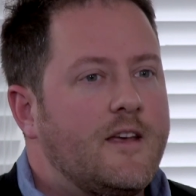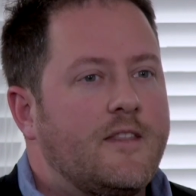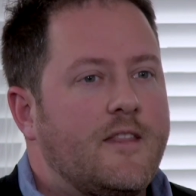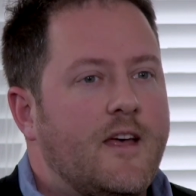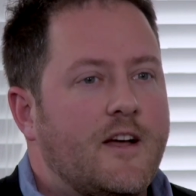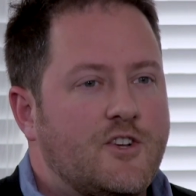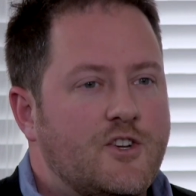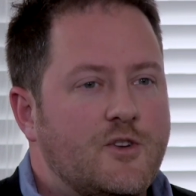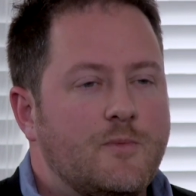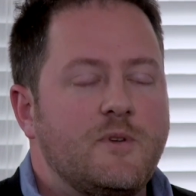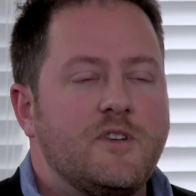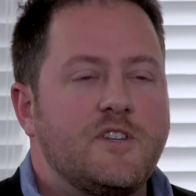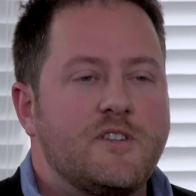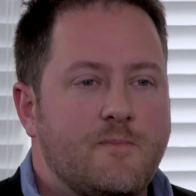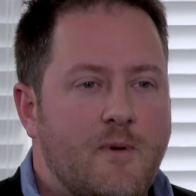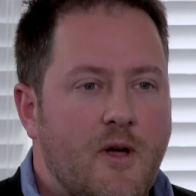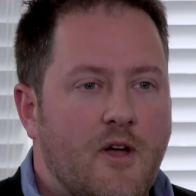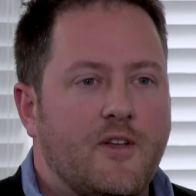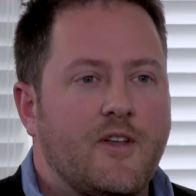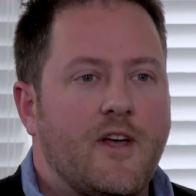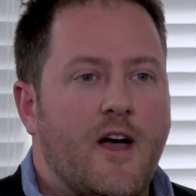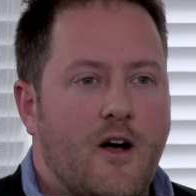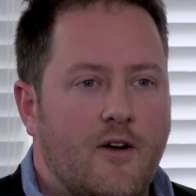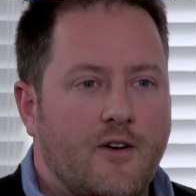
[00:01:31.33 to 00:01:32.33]
That should be
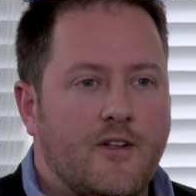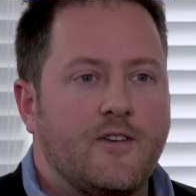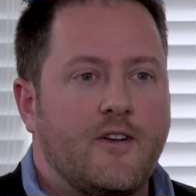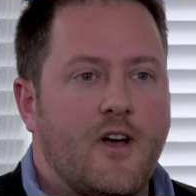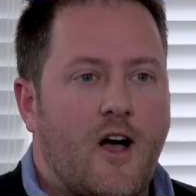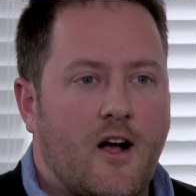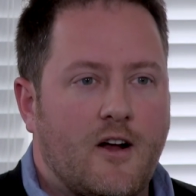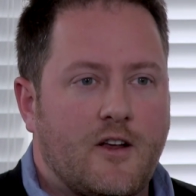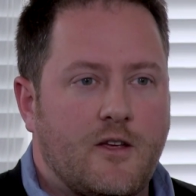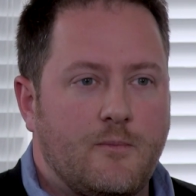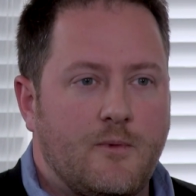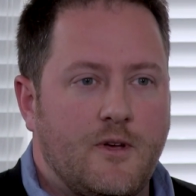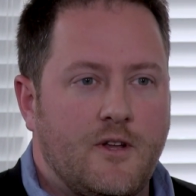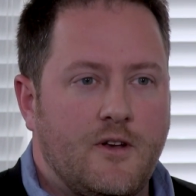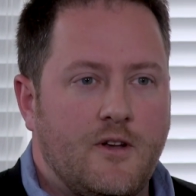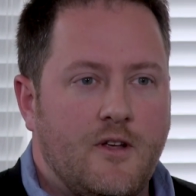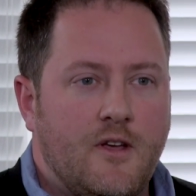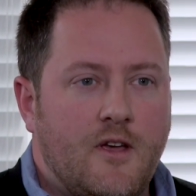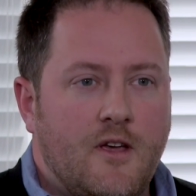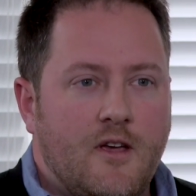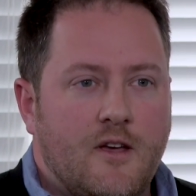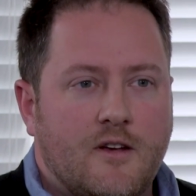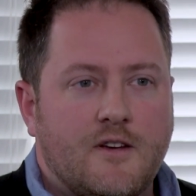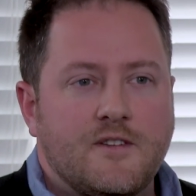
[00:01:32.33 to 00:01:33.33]
spelled out in a document
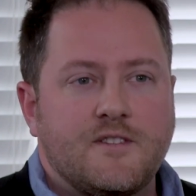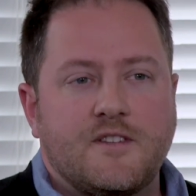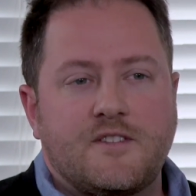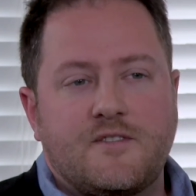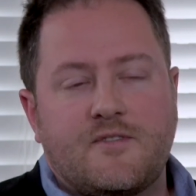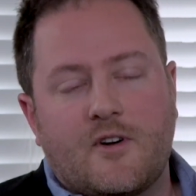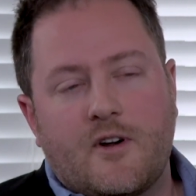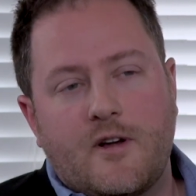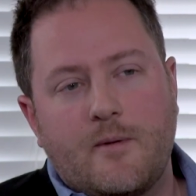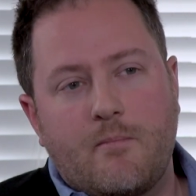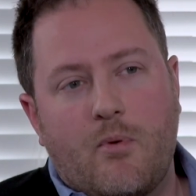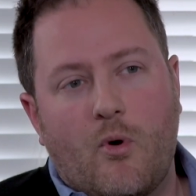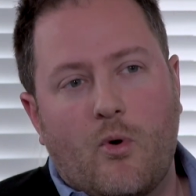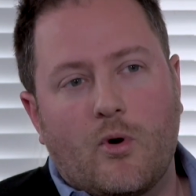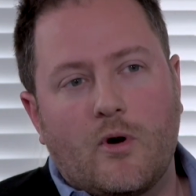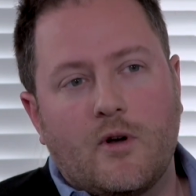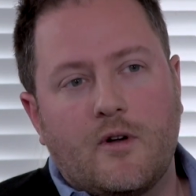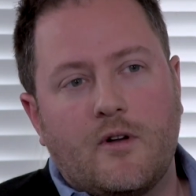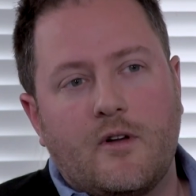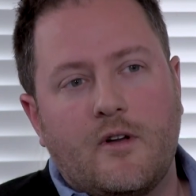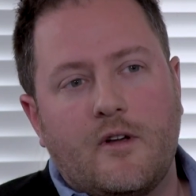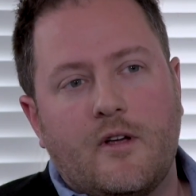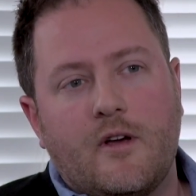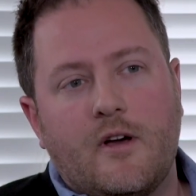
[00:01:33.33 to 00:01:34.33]
because it's very
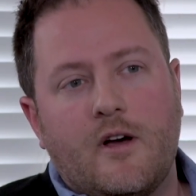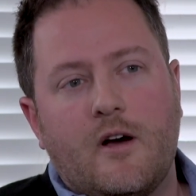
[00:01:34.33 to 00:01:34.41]
important.